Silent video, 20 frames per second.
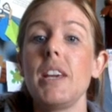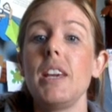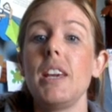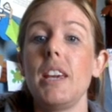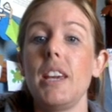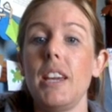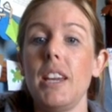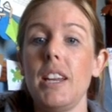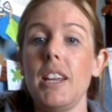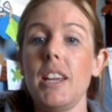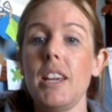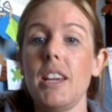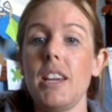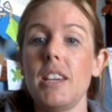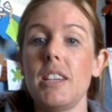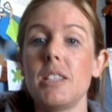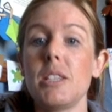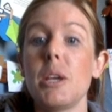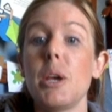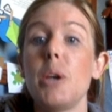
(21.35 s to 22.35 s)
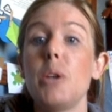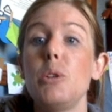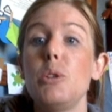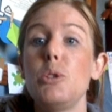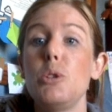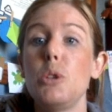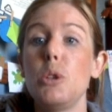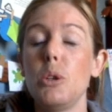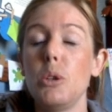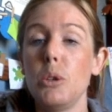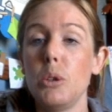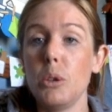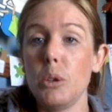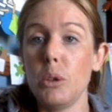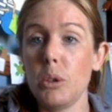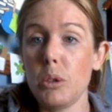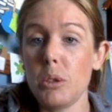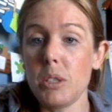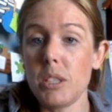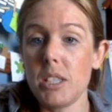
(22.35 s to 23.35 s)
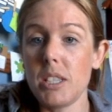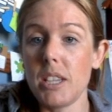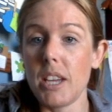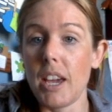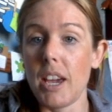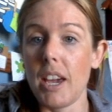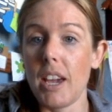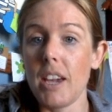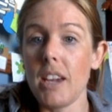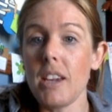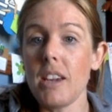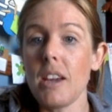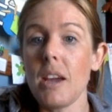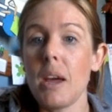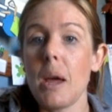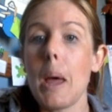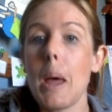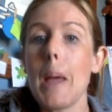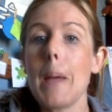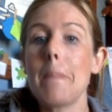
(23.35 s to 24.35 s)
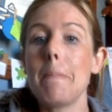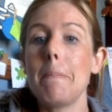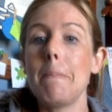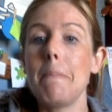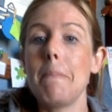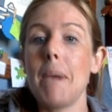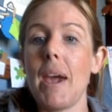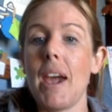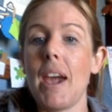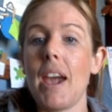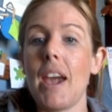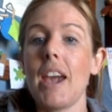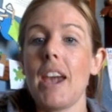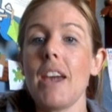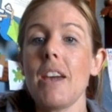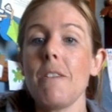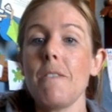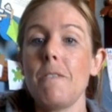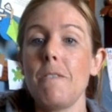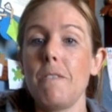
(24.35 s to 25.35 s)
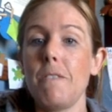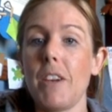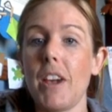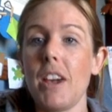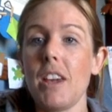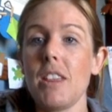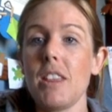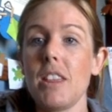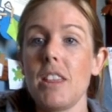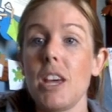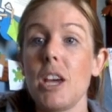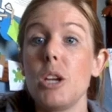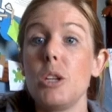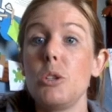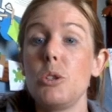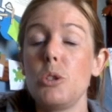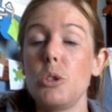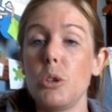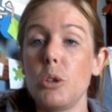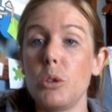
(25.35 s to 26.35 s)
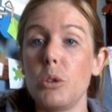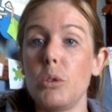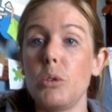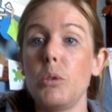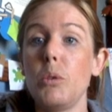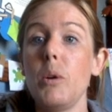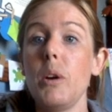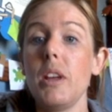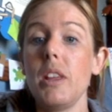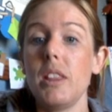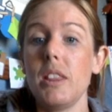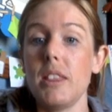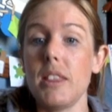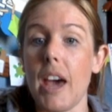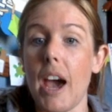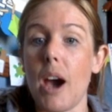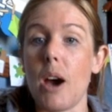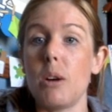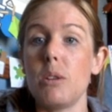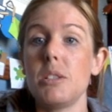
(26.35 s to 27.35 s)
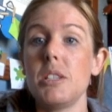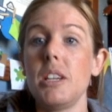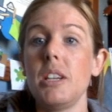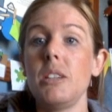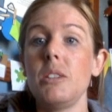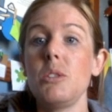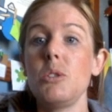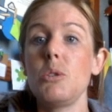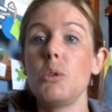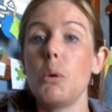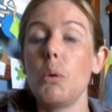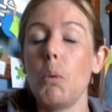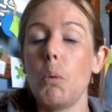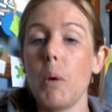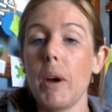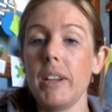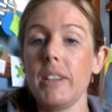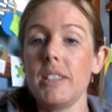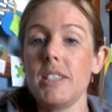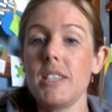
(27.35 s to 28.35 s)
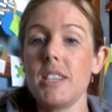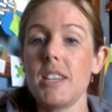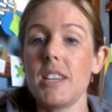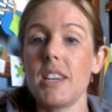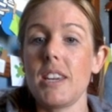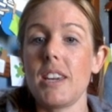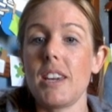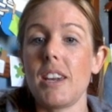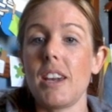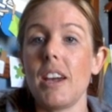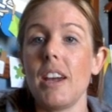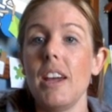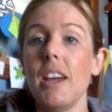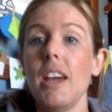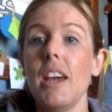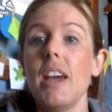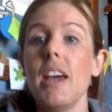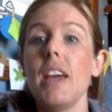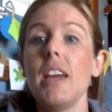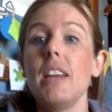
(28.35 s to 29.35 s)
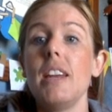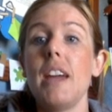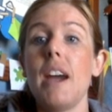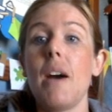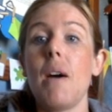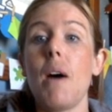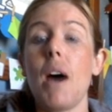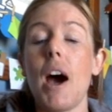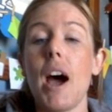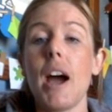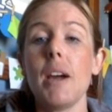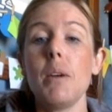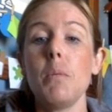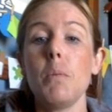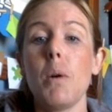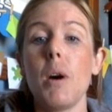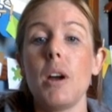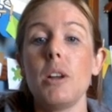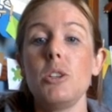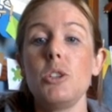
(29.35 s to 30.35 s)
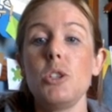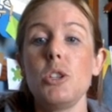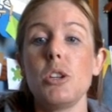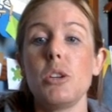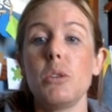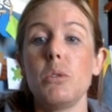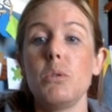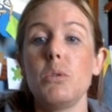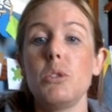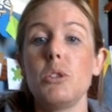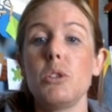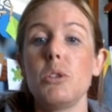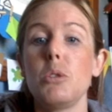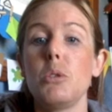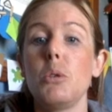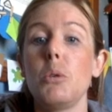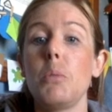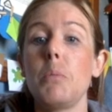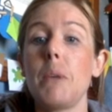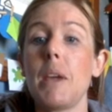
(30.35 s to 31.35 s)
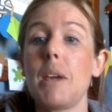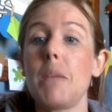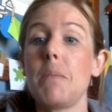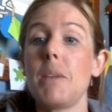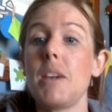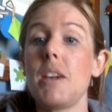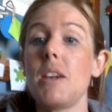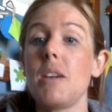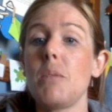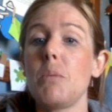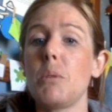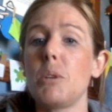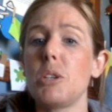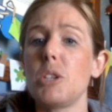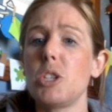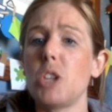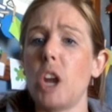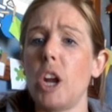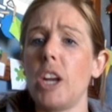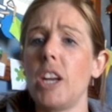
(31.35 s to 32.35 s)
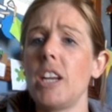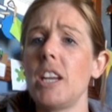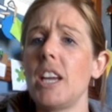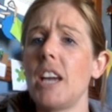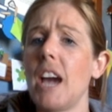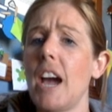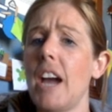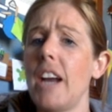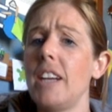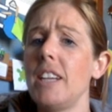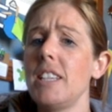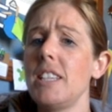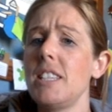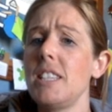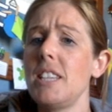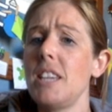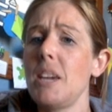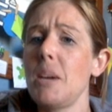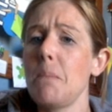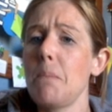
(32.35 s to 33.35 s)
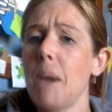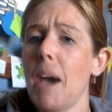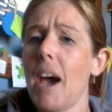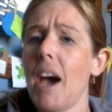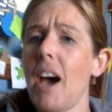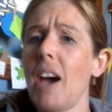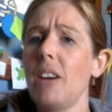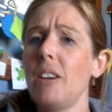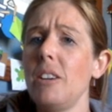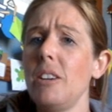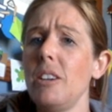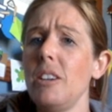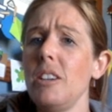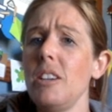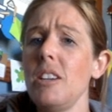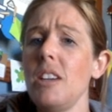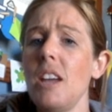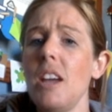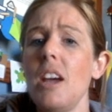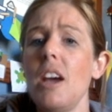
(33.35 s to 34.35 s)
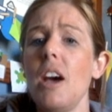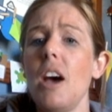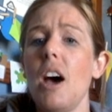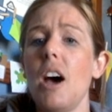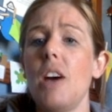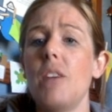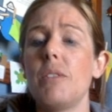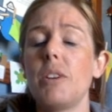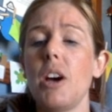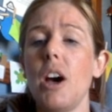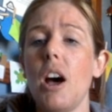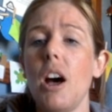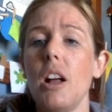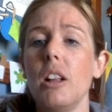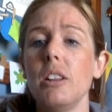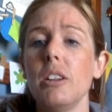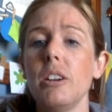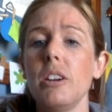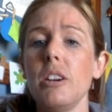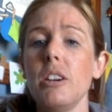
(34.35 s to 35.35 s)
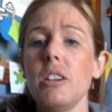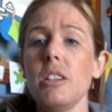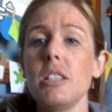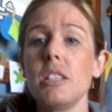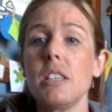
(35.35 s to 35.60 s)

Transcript: It is Tuesday, May 5th, 2020. Now, I want you to maybe we're starting to kind of see a pattern of colors.